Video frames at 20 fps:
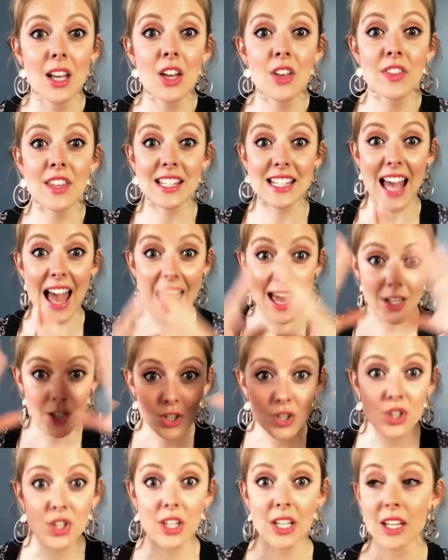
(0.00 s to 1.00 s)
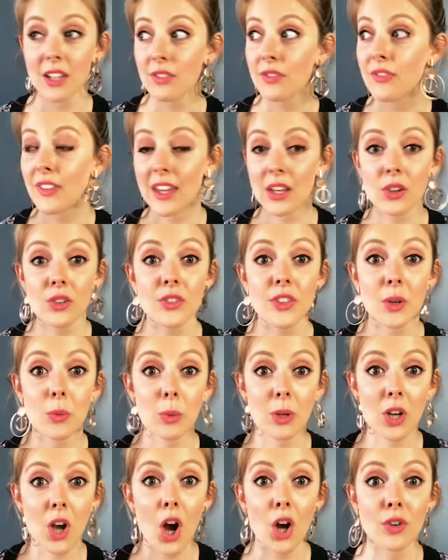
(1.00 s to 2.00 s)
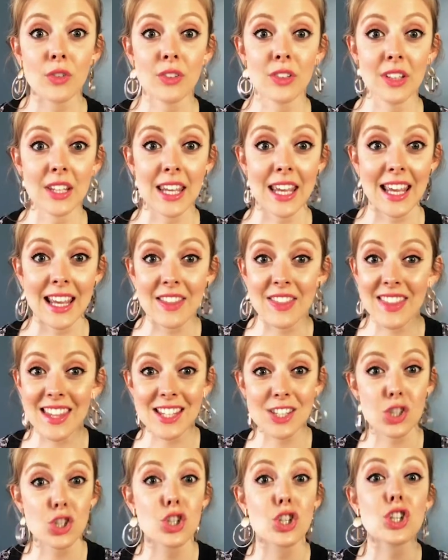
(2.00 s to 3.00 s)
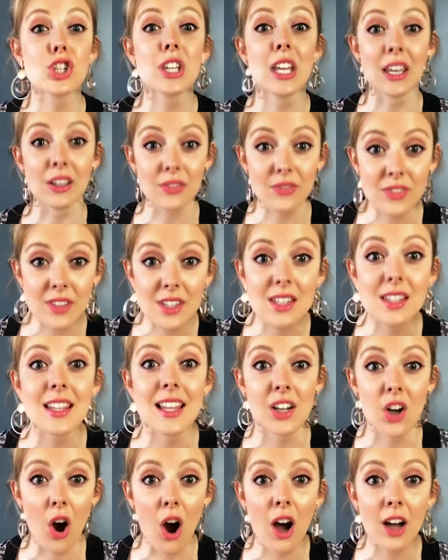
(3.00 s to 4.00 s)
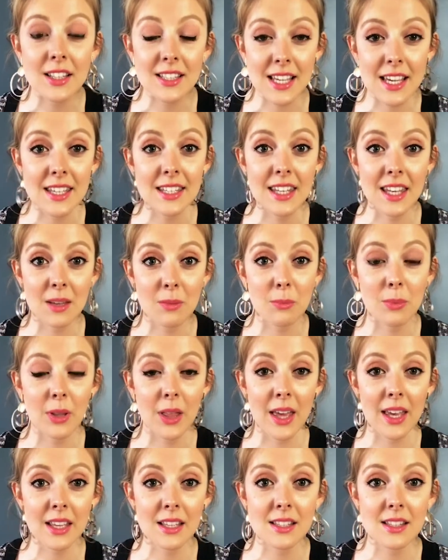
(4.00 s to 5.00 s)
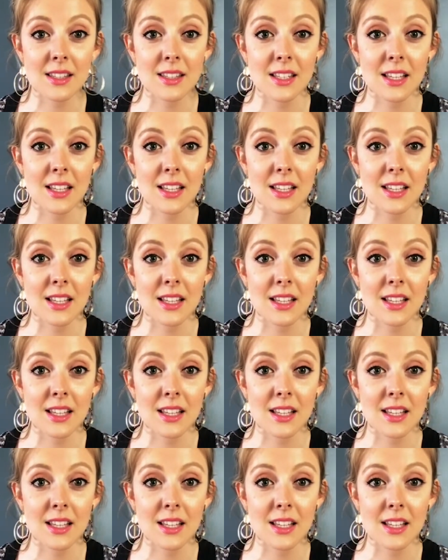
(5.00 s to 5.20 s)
this energy field that we're currently in, these shifts that are taking place,